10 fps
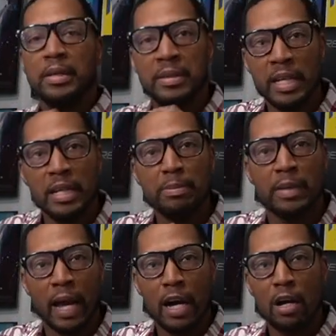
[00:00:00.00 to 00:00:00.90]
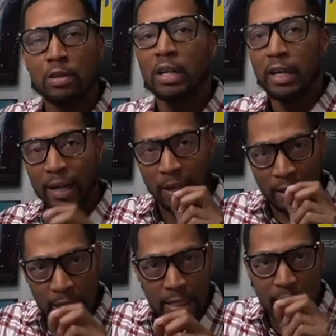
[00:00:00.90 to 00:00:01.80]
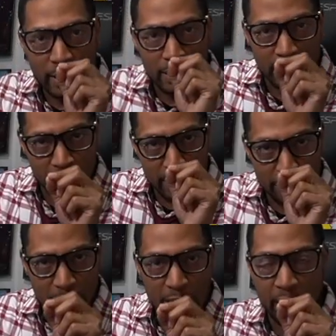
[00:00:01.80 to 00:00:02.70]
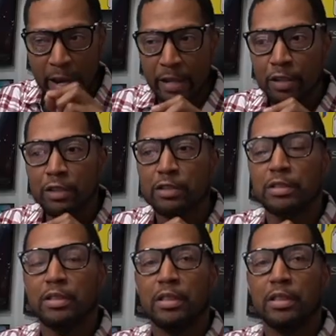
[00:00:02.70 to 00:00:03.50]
Deep down, a lot of these James Gunn haters